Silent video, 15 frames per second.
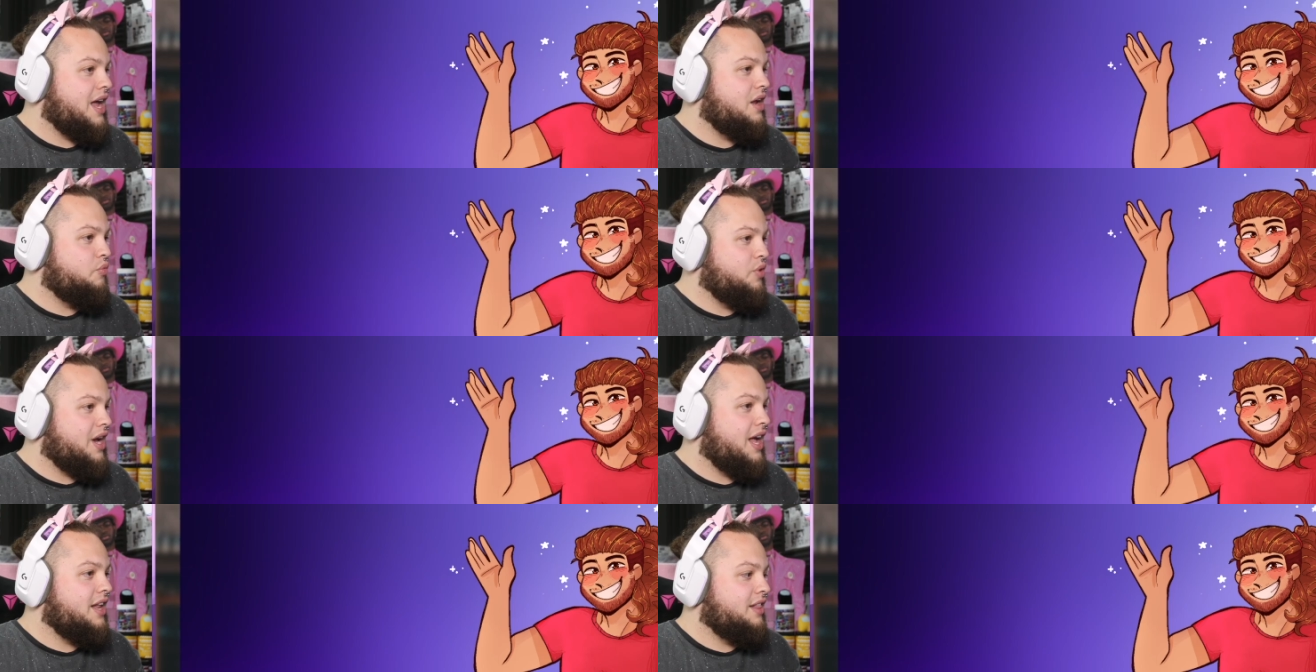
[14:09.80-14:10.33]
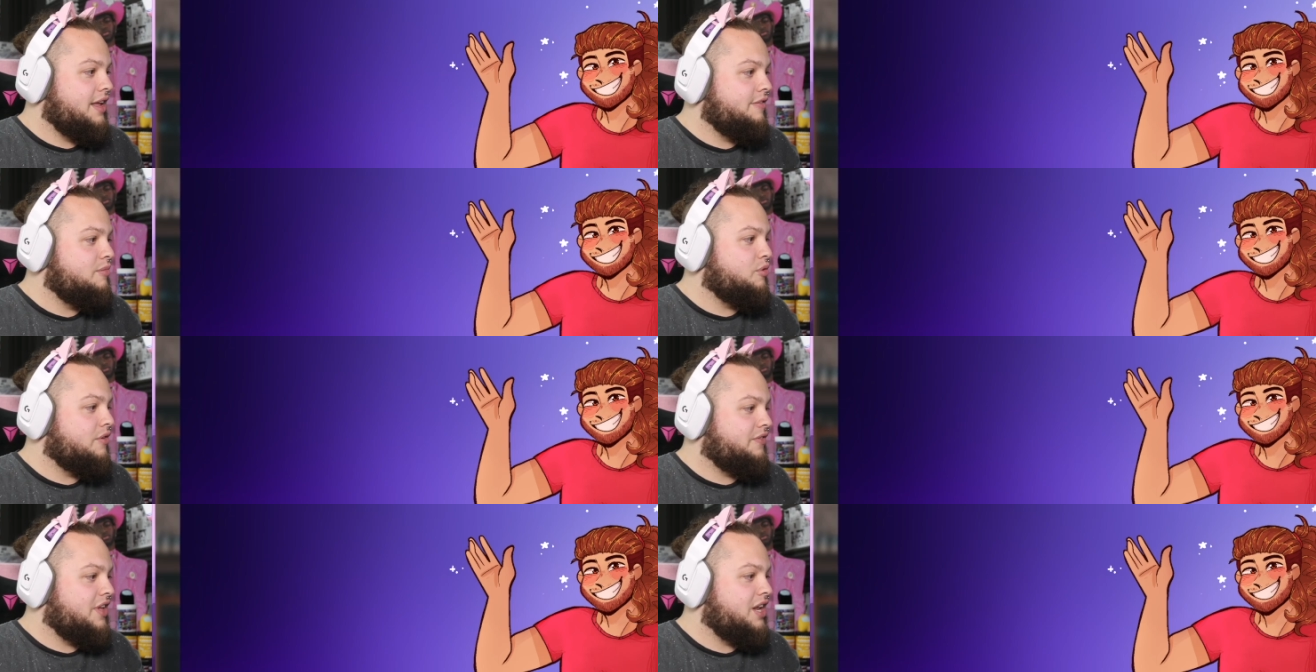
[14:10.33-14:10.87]
Speaker 1: gotta we gotta
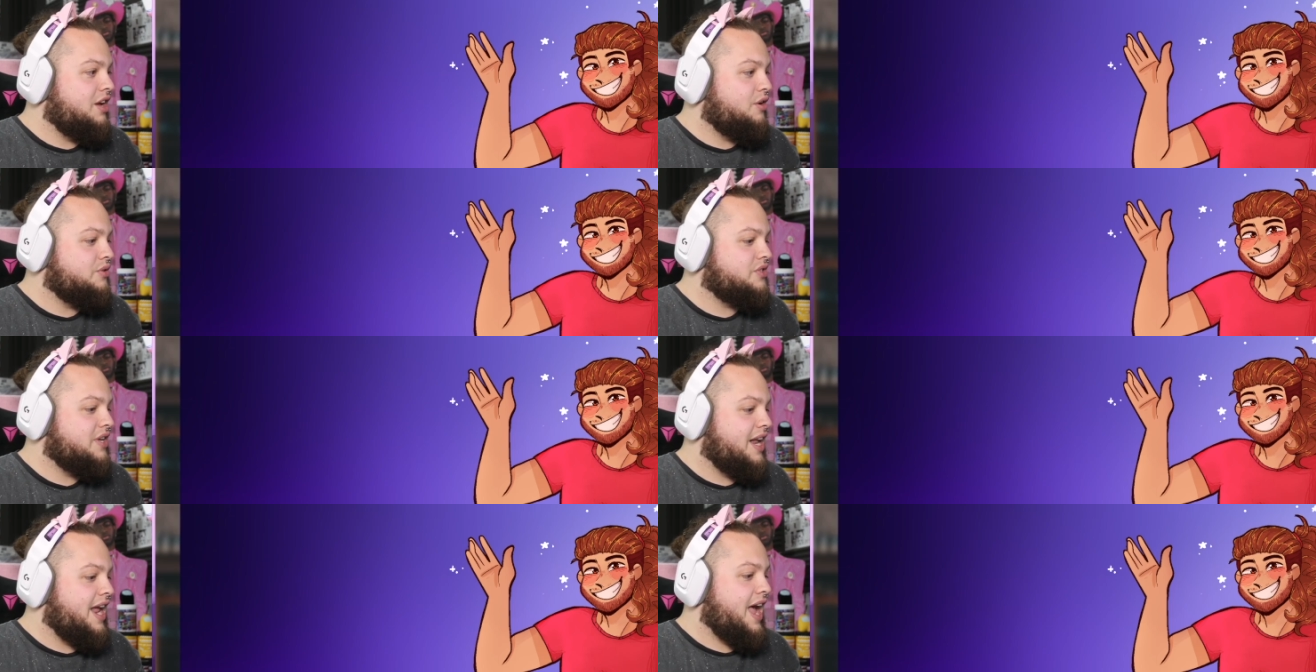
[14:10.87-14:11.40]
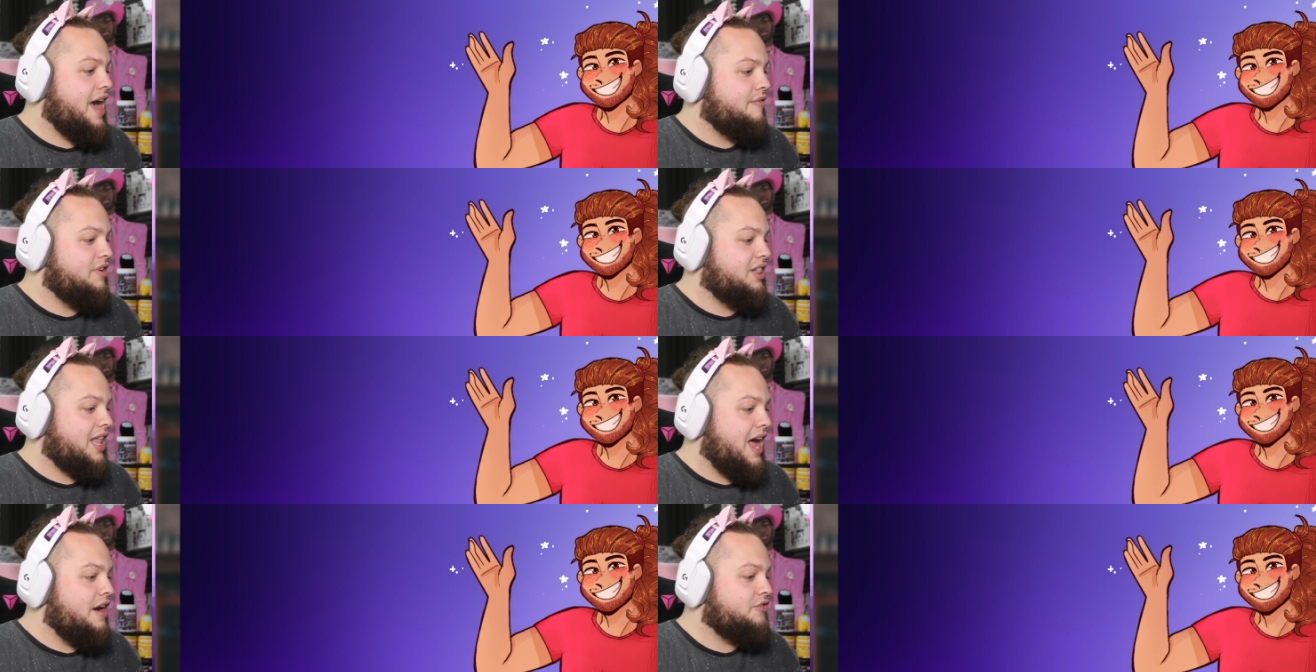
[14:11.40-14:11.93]
live in more videos, and I
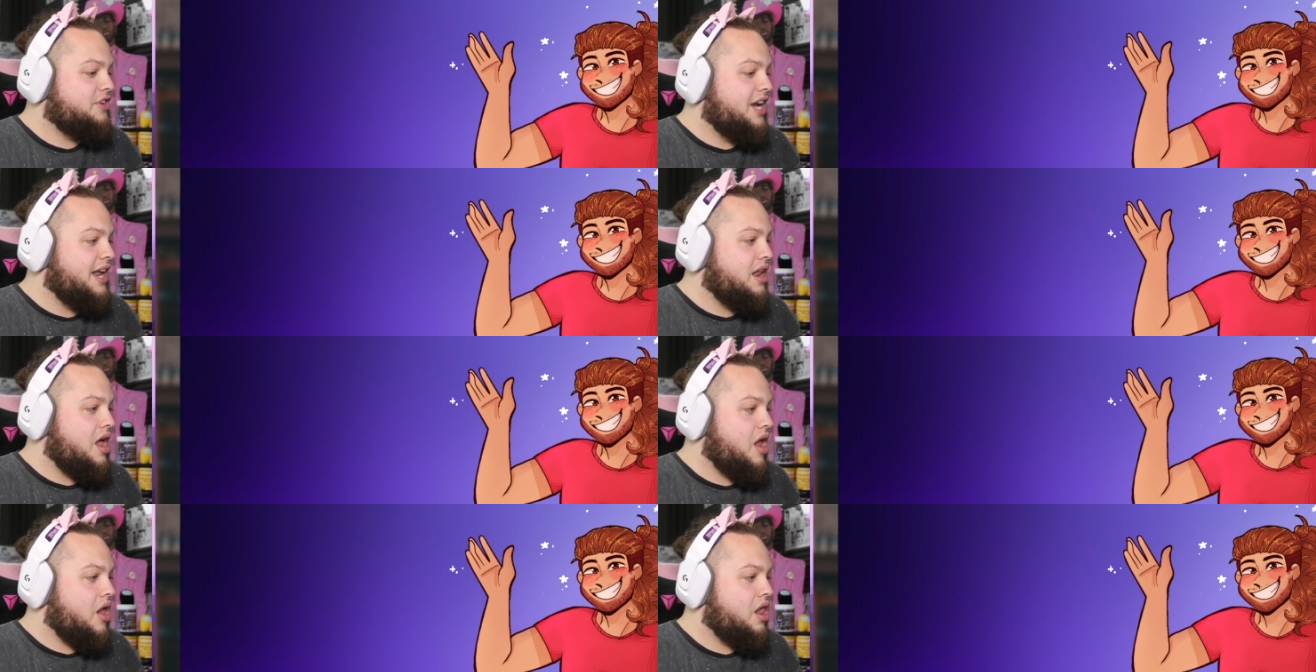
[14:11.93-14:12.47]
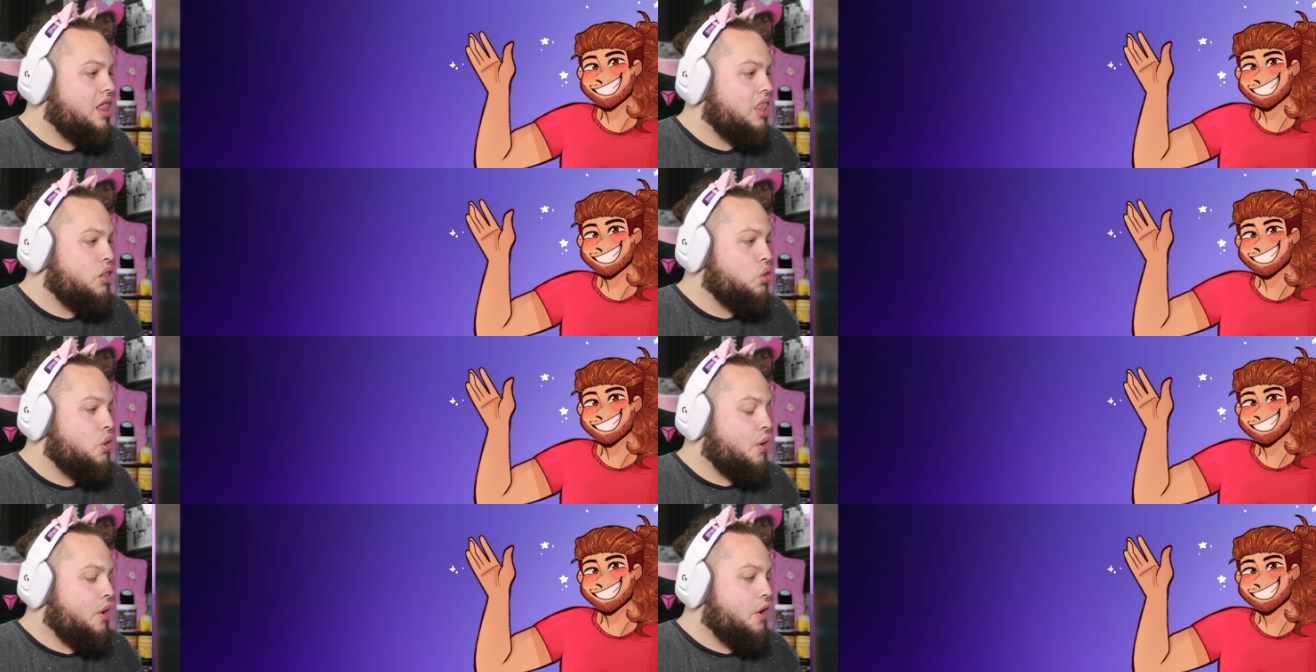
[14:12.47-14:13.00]
haven't laughed yet.
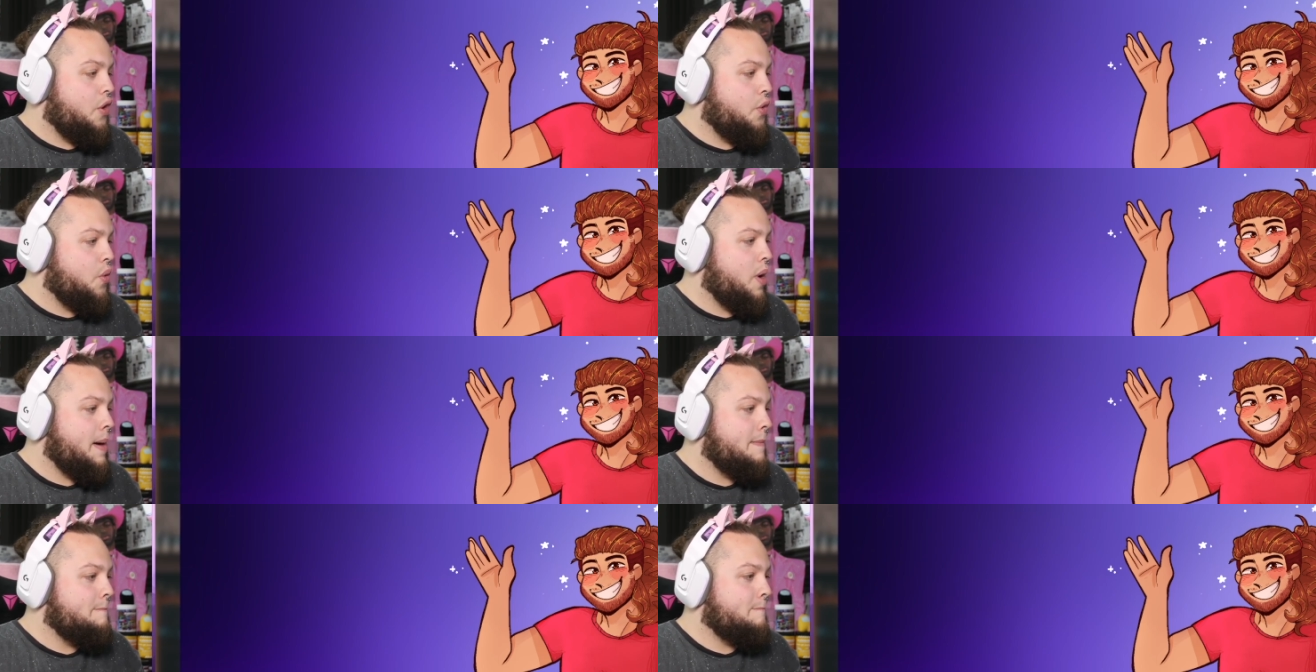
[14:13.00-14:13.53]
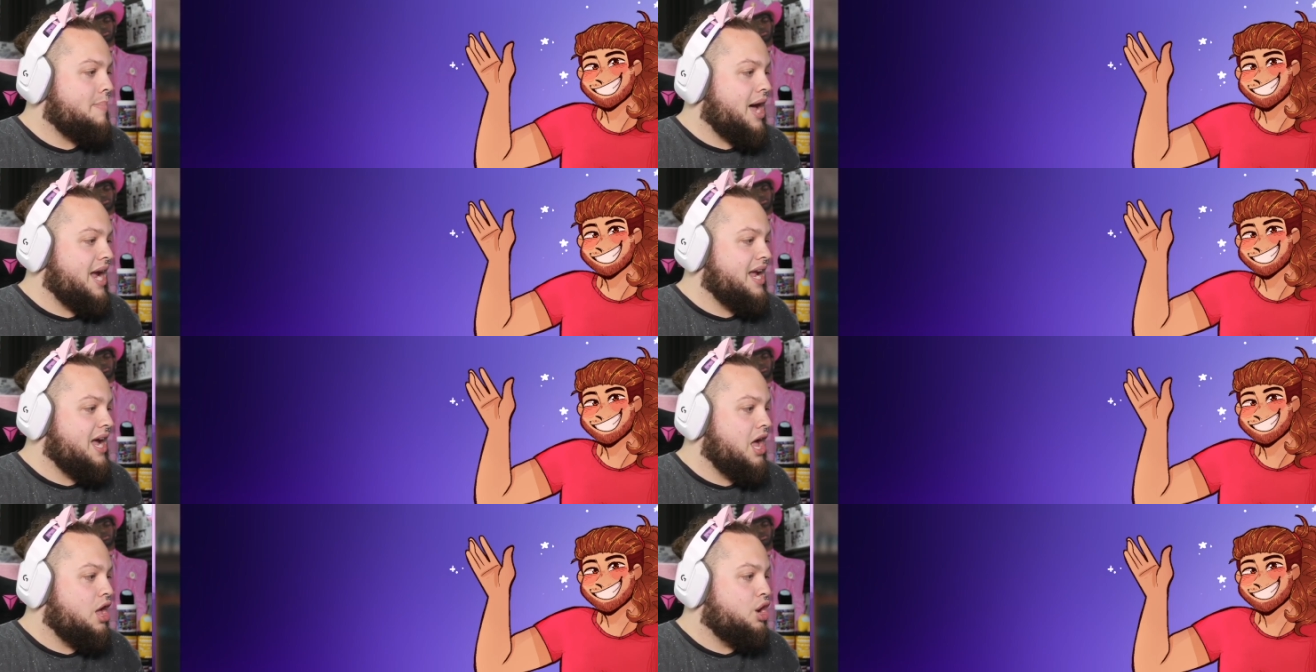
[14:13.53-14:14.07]
Oh
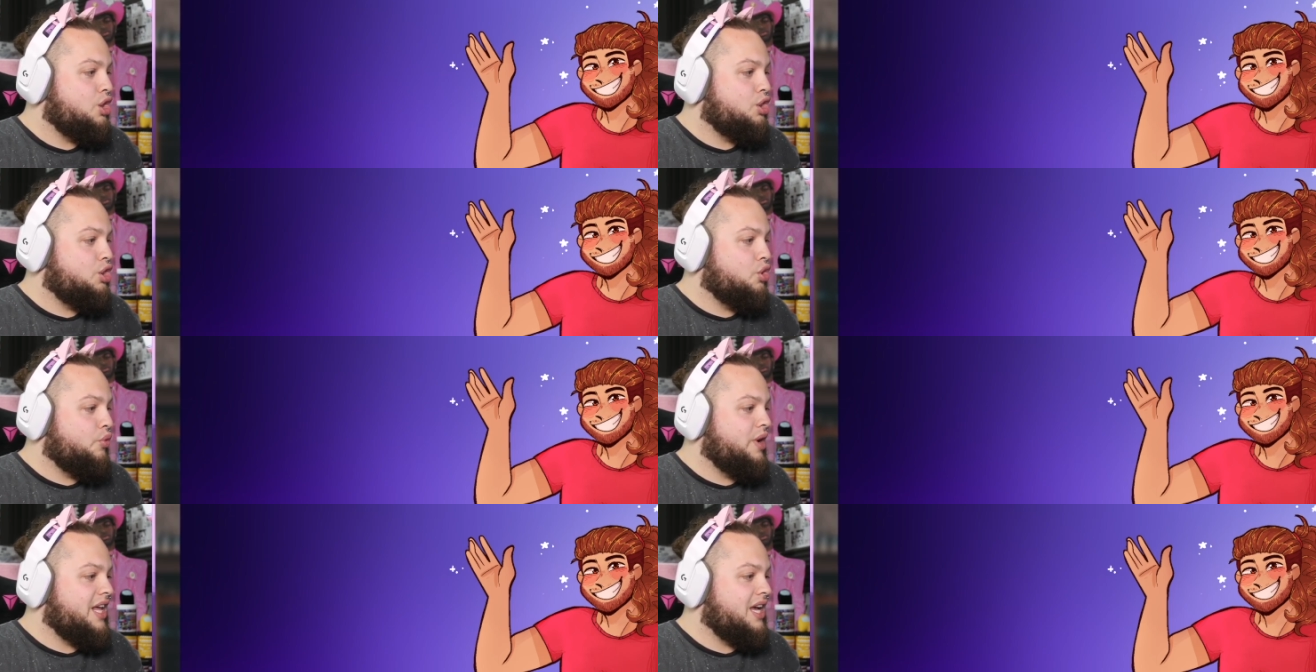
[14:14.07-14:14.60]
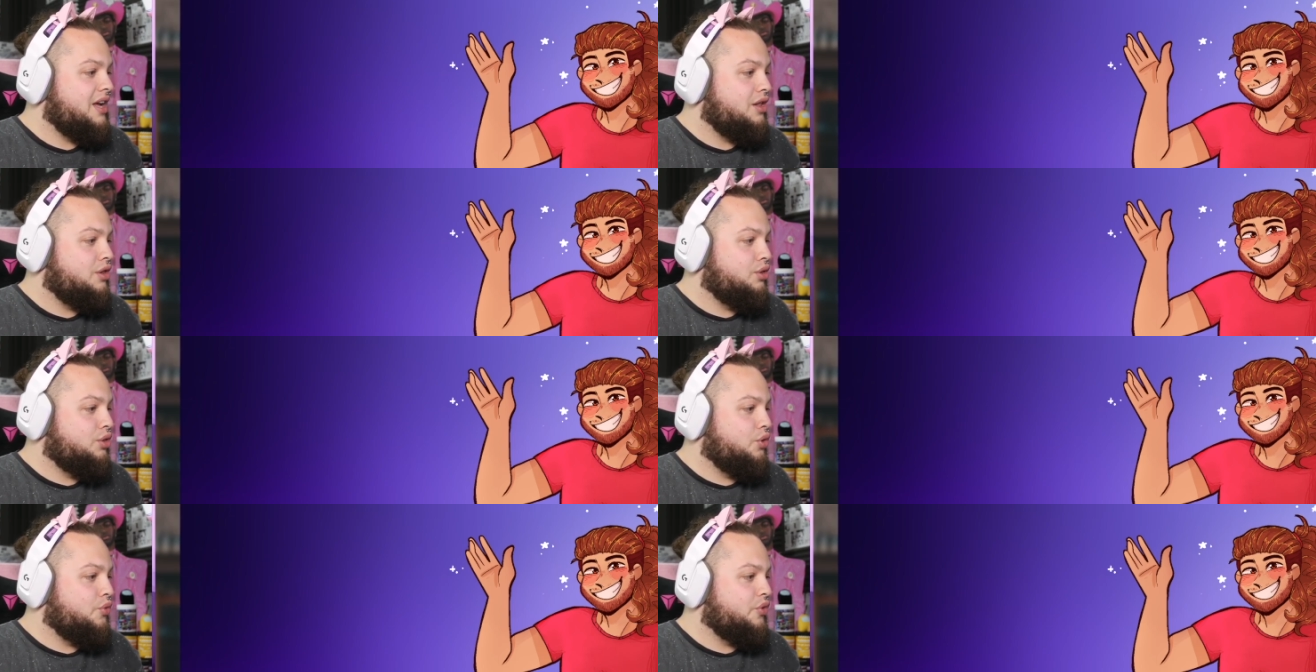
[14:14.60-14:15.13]
my lordy
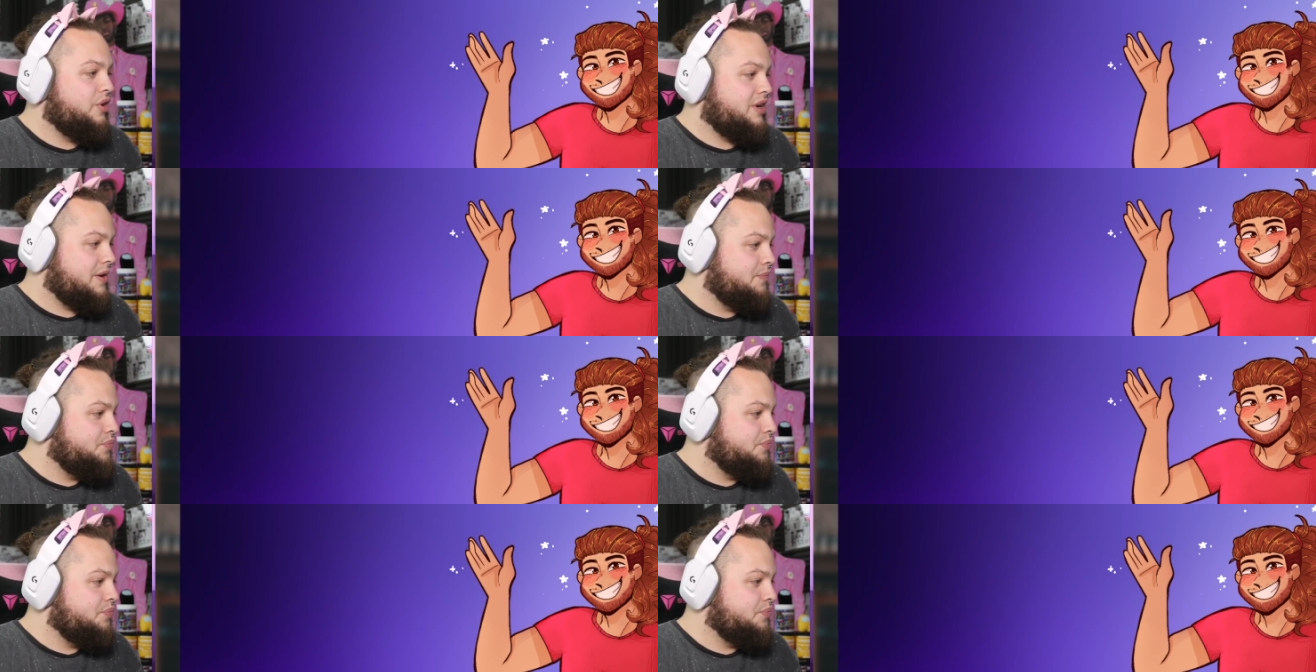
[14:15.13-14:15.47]
lord.